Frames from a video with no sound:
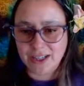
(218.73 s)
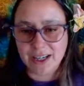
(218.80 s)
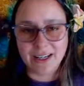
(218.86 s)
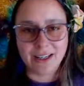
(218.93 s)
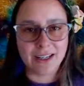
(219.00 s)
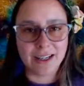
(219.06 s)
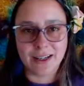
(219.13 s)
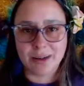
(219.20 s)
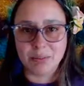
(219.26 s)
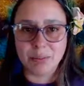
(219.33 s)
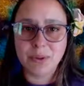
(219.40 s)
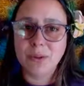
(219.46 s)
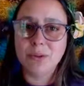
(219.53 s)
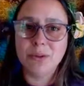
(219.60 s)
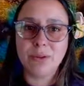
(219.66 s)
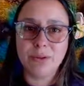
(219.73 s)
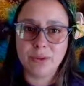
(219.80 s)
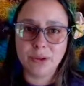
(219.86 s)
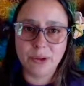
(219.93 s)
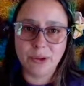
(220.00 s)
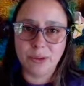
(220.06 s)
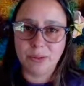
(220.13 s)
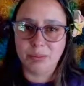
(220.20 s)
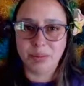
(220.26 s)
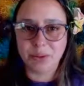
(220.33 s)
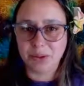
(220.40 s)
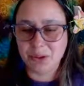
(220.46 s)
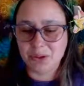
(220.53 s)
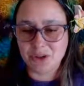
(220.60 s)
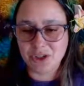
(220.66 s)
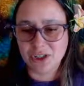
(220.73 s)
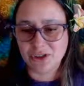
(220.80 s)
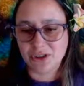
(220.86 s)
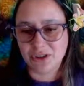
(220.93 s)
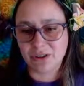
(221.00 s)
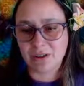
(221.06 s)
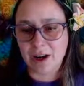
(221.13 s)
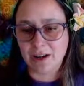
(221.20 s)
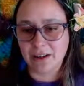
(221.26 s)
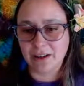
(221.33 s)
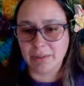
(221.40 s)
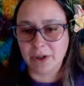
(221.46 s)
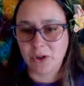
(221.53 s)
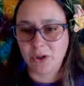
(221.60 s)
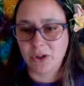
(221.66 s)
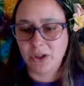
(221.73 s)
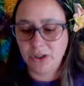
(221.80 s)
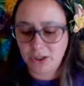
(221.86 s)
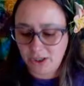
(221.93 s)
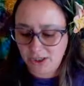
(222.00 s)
and then a beautiful blue ginger right in the middle.